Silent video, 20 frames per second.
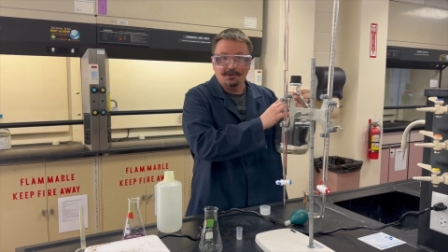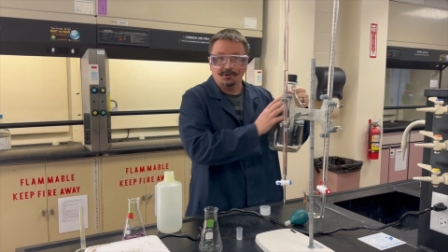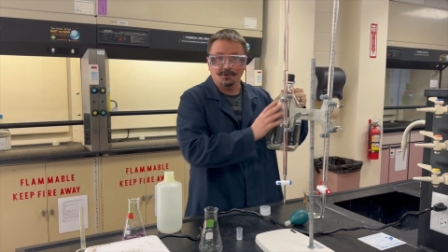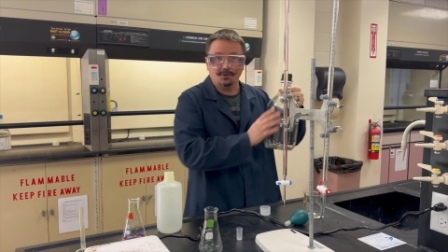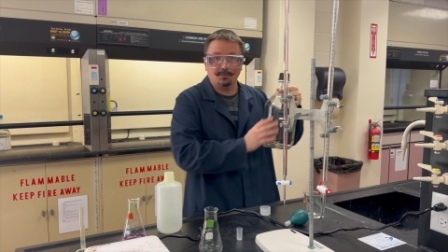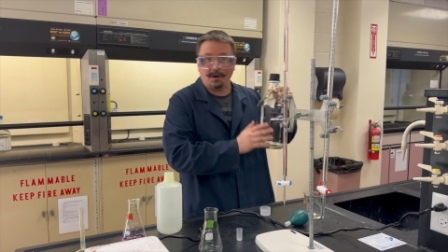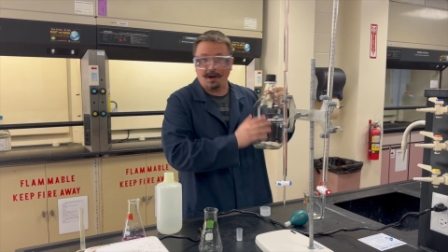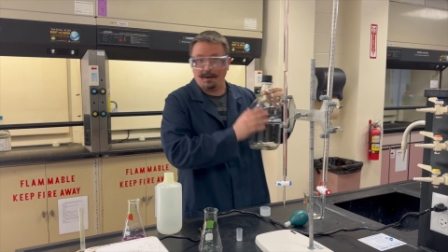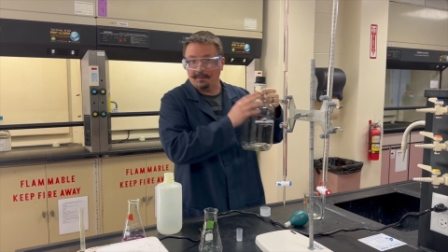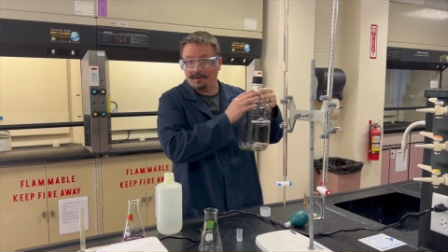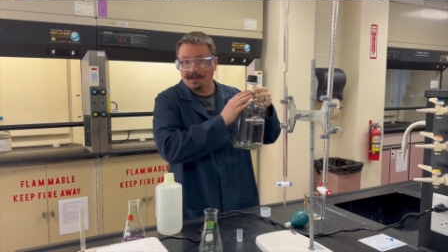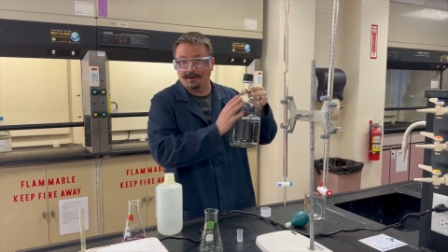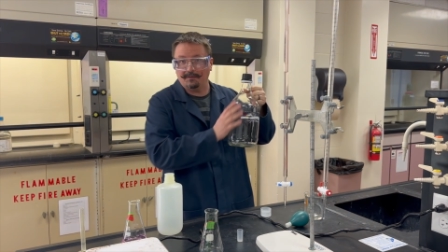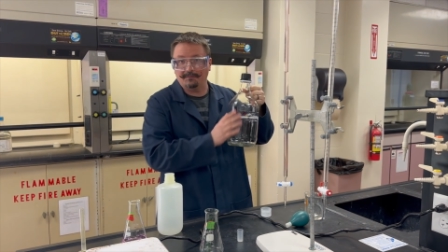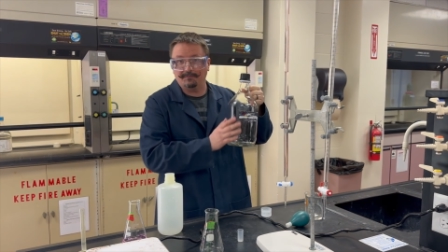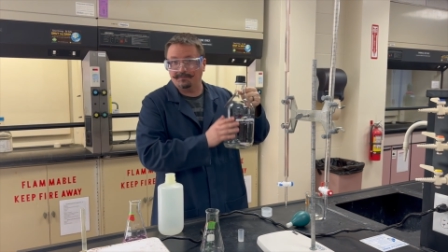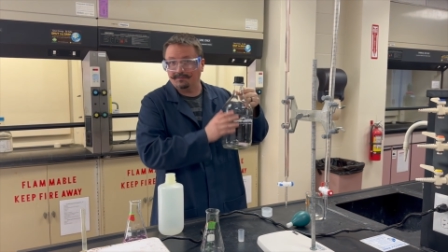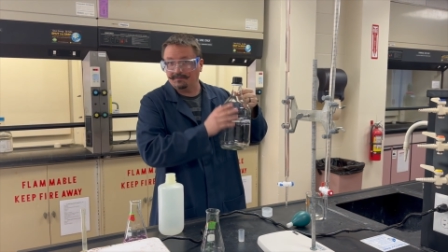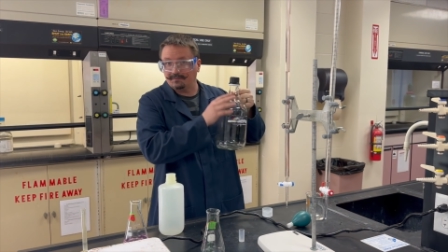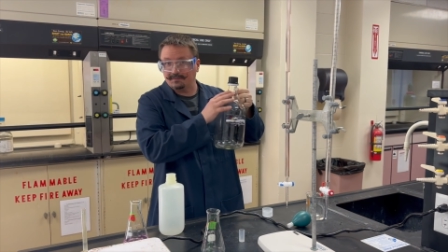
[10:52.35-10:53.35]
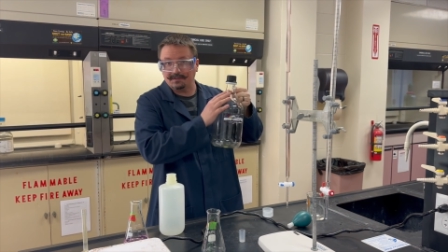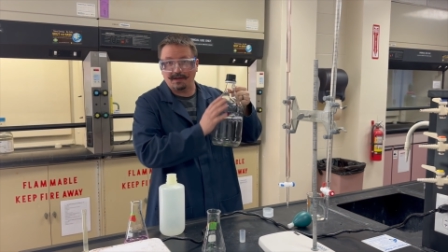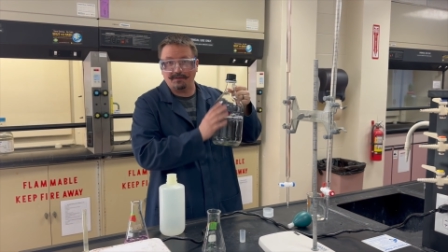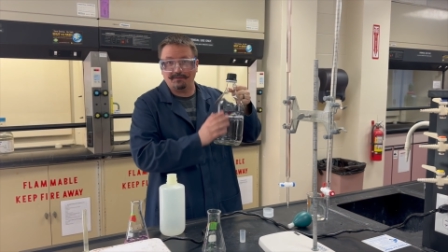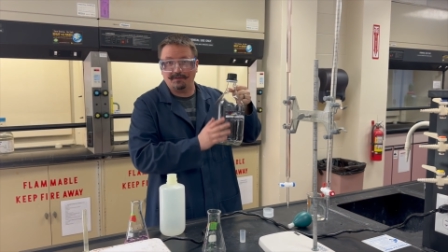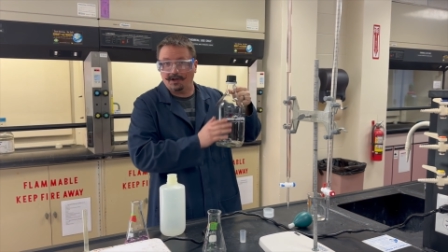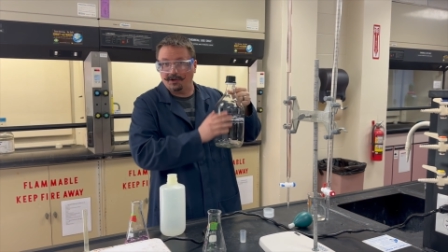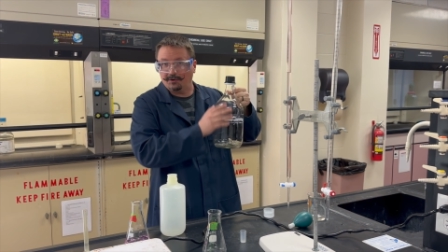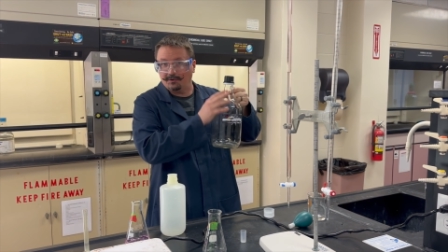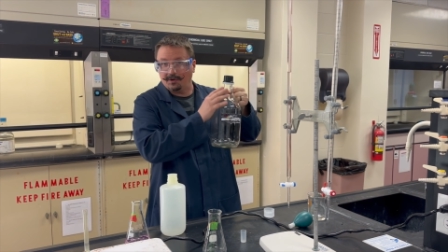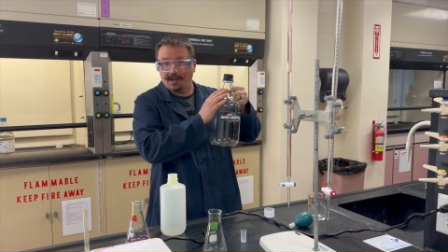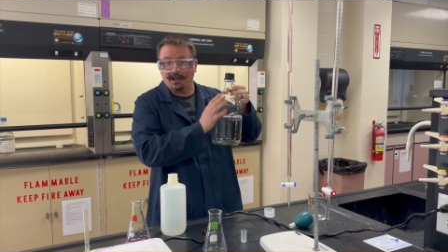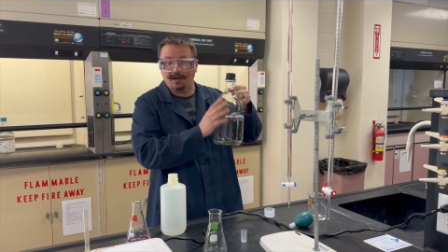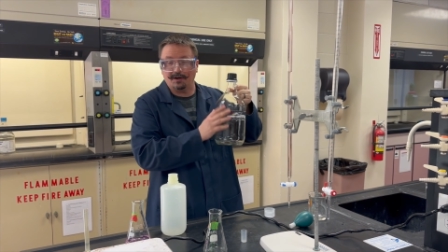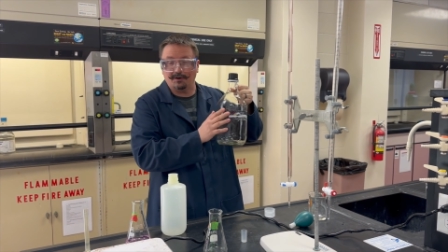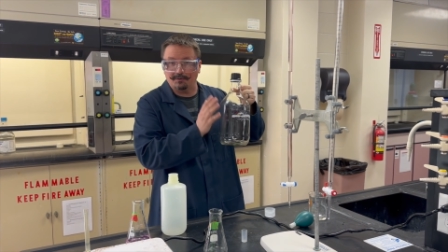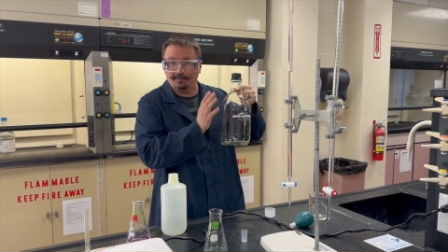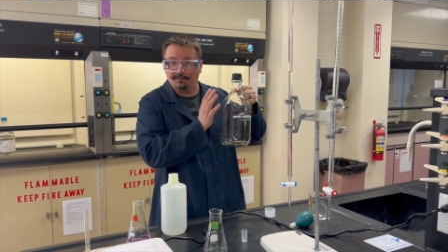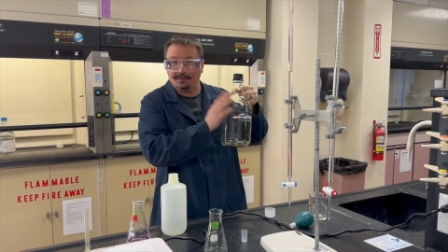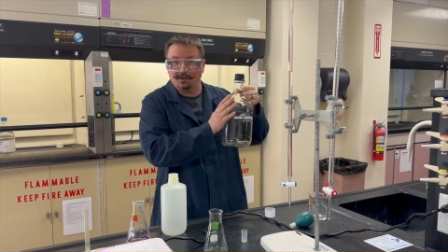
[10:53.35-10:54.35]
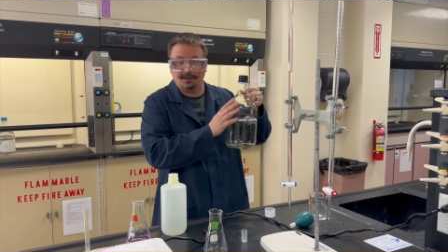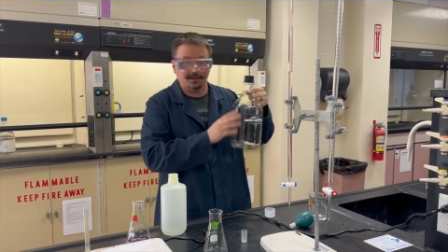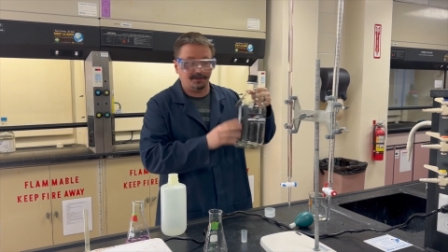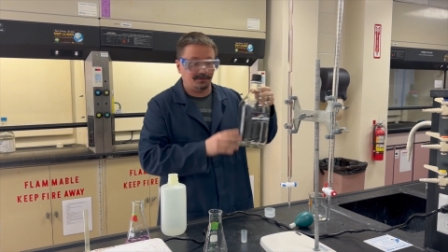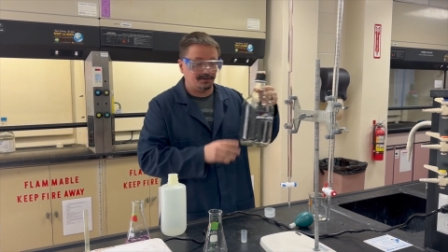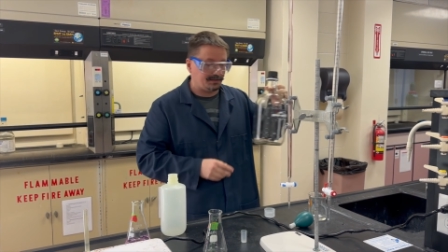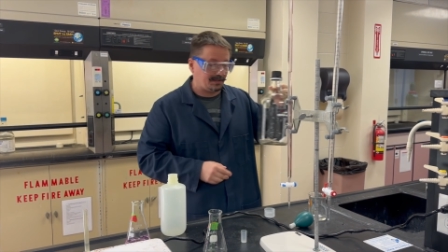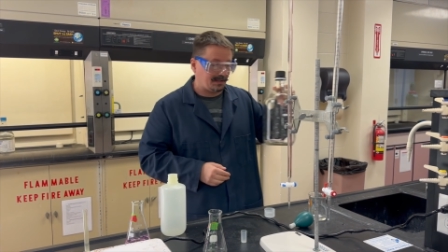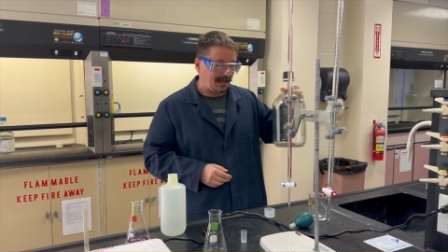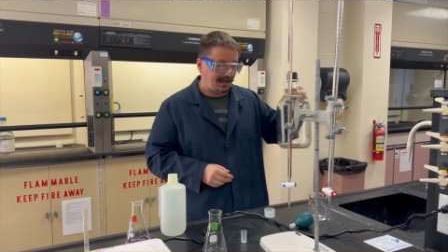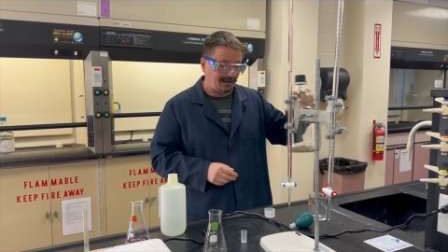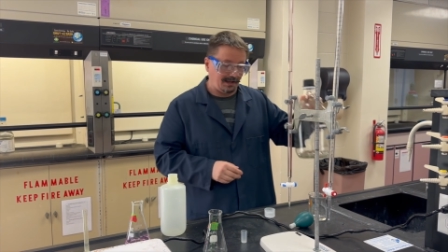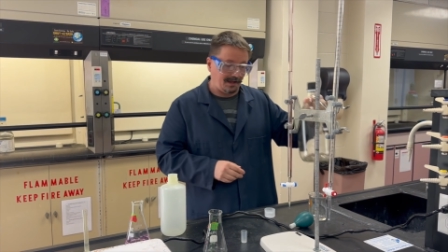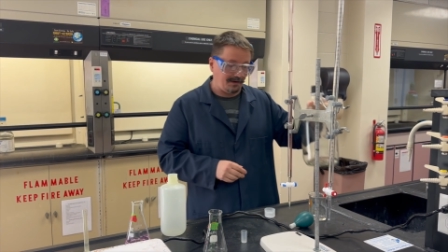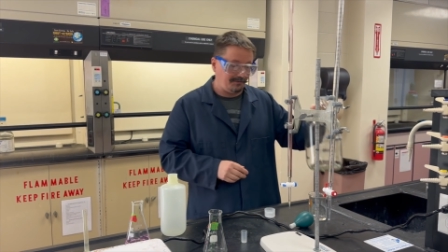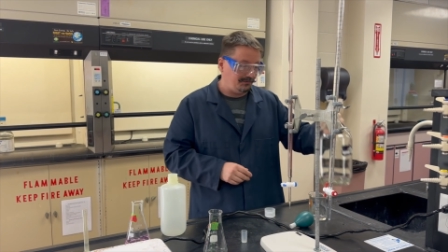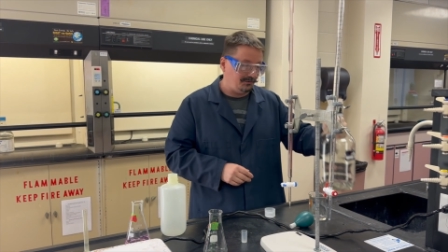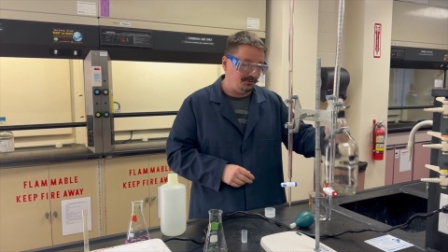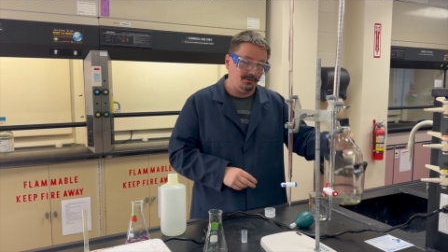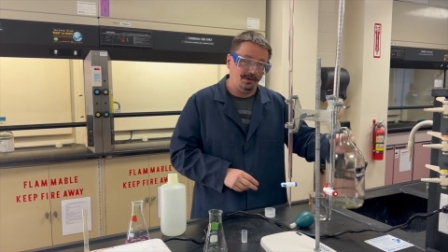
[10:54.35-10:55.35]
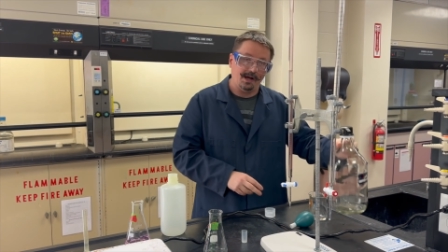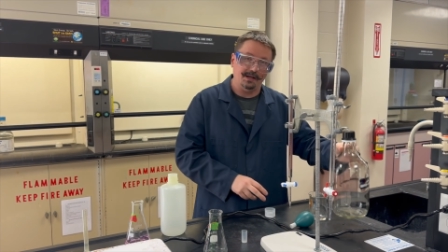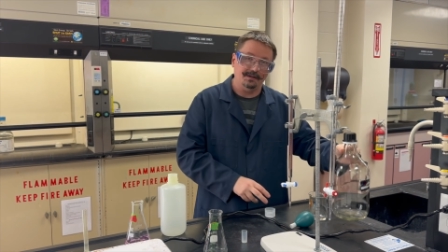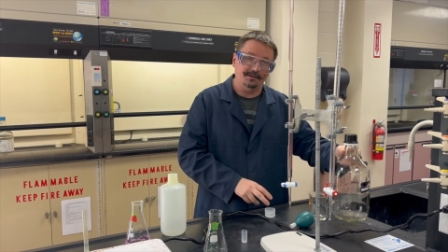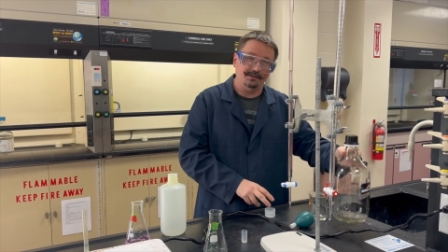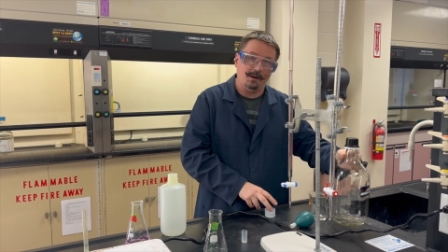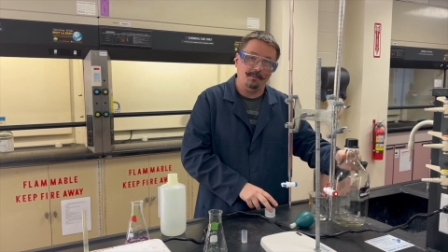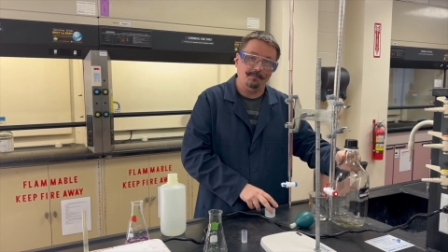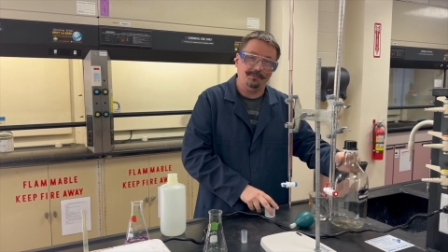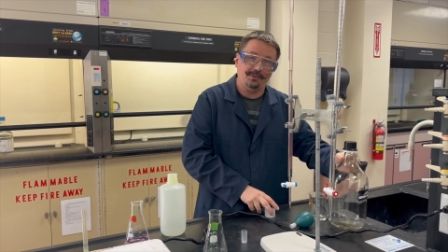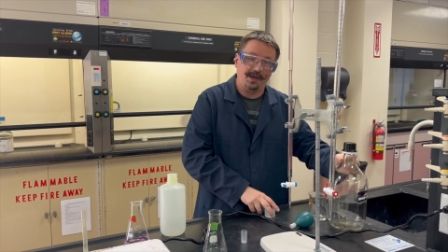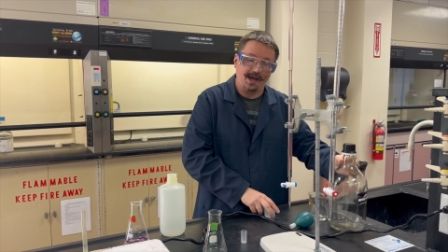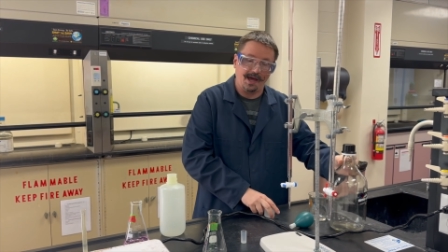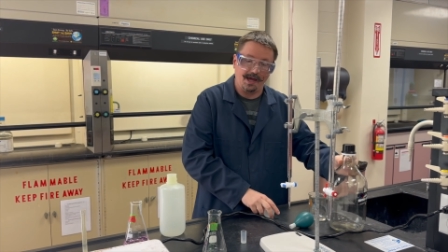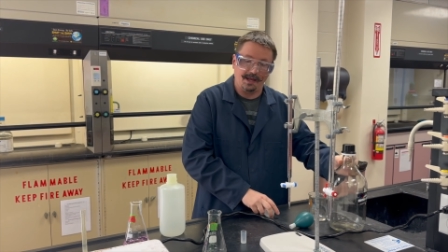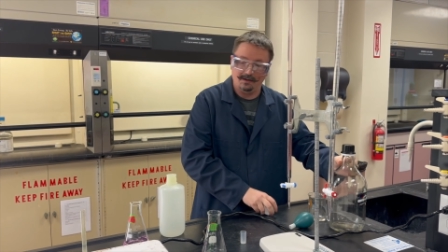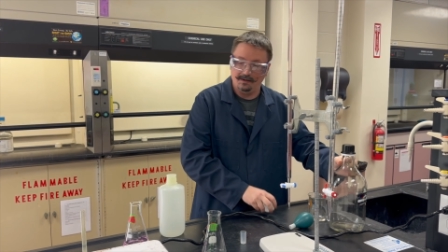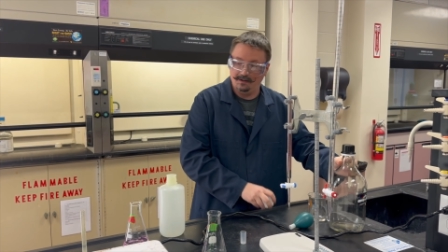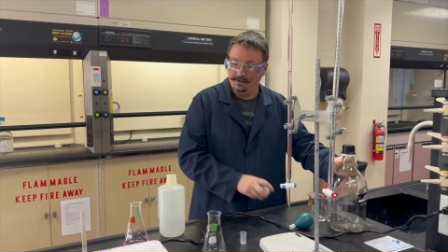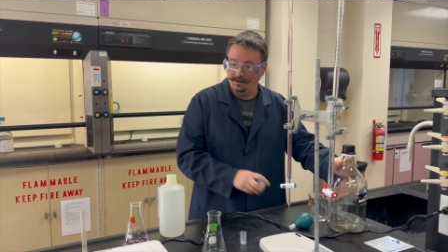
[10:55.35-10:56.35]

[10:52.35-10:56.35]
You'll probably have 700, 800 milliliters of that left. Do not dump that.